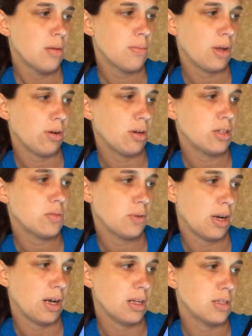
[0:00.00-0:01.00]
parents'
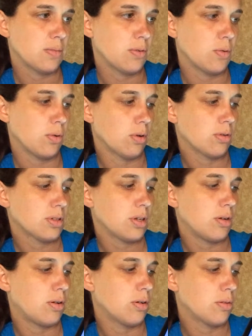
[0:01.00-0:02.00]
rights, of course,
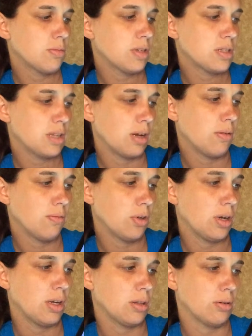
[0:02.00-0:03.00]
harm to self
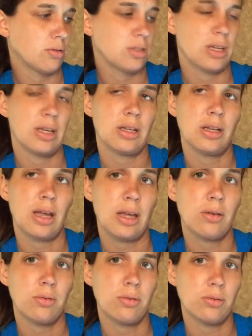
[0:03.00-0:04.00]
or others, and
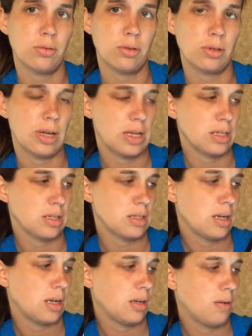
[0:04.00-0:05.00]
a court order, as I
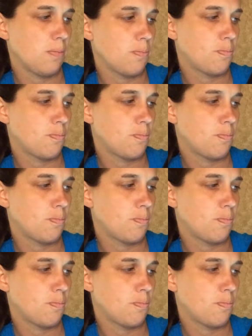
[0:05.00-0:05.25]
stated.